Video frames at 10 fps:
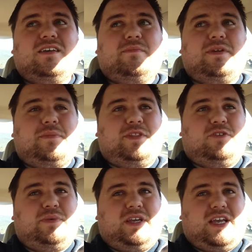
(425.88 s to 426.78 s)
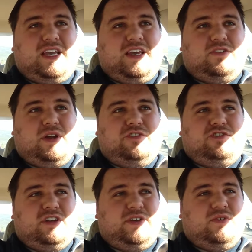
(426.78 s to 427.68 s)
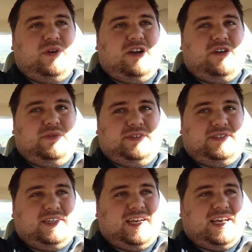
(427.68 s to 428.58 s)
maybe there'd be a iteration of it where it was